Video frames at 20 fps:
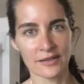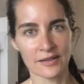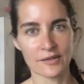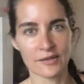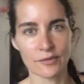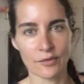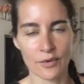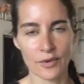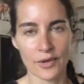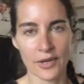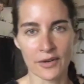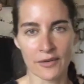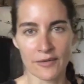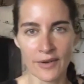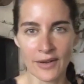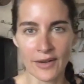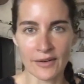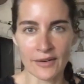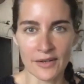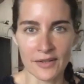is rolling
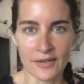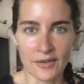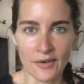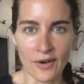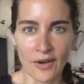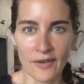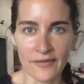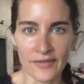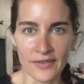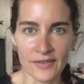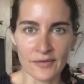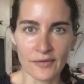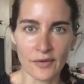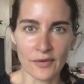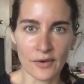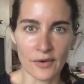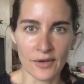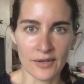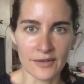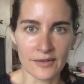around on your office
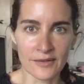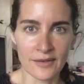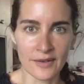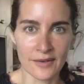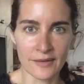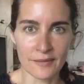floor and